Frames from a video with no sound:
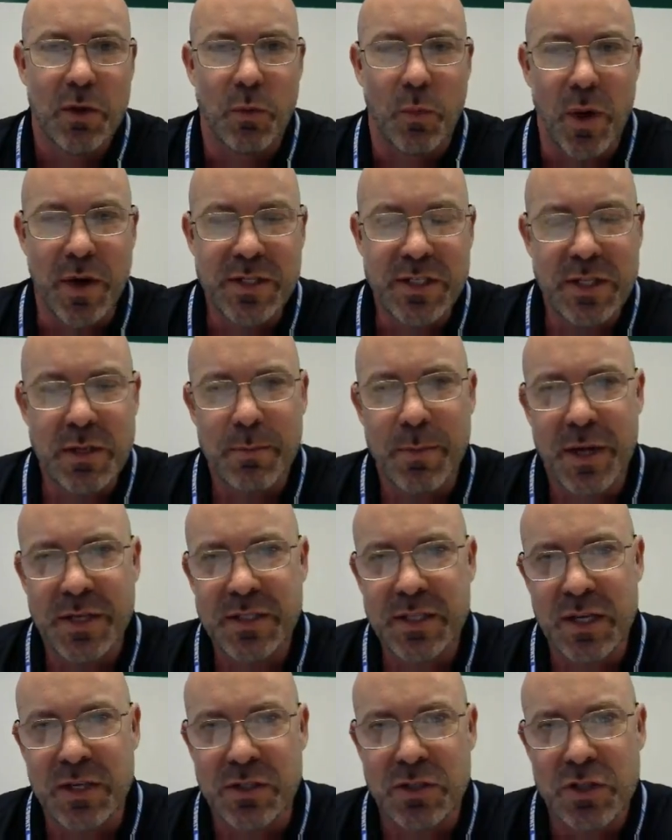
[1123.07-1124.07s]
Once the
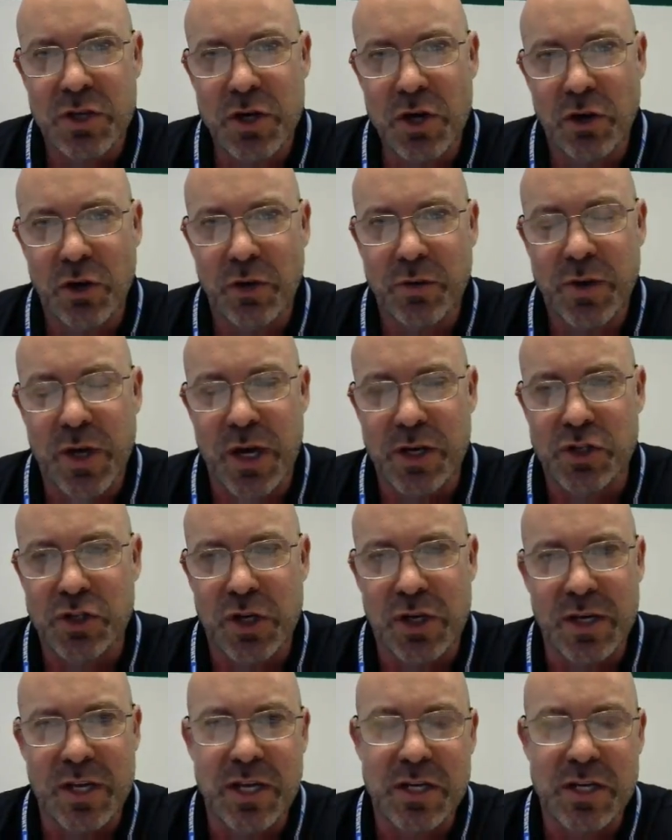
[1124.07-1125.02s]
bus gets to your location,